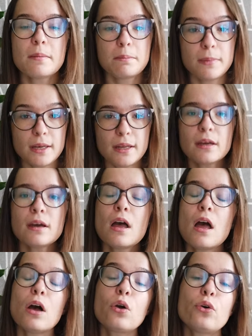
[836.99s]

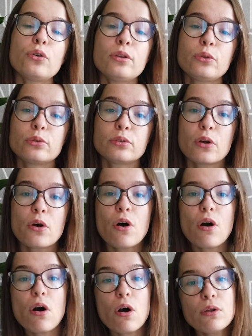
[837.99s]
Meaning, according to
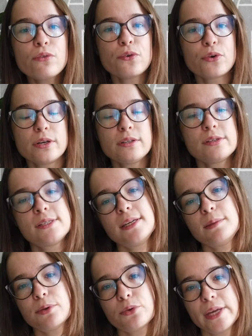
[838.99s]
law, all foreigners
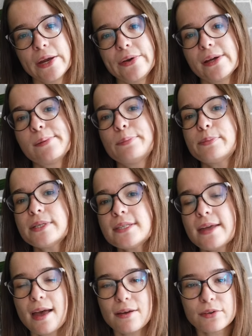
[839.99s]
in Bulgaria
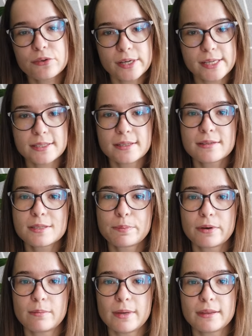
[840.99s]
must have a residence
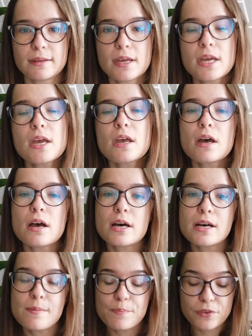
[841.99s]
permit.
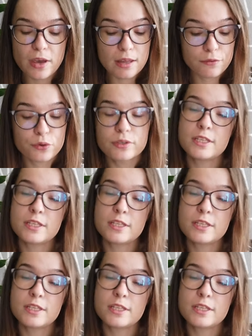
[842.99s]
And